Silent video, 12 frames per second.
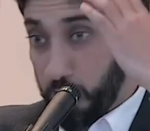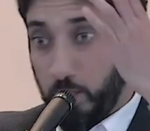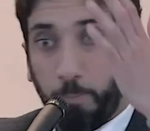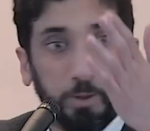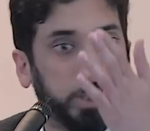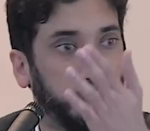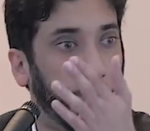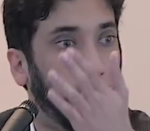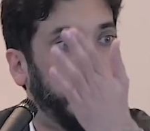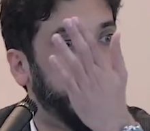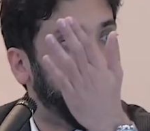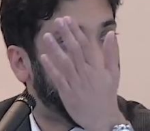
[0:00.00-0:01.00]
is a person
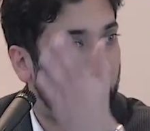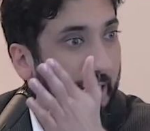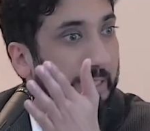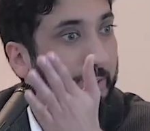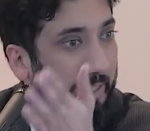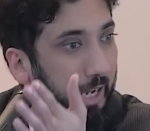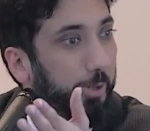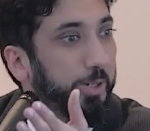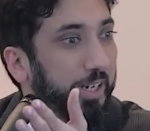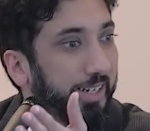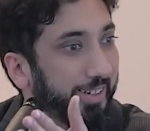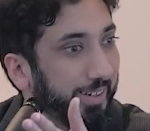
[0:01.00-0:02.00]
who understands
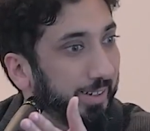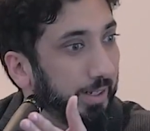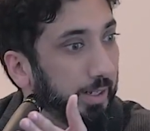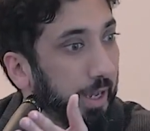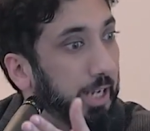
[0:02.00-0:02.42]
accounting,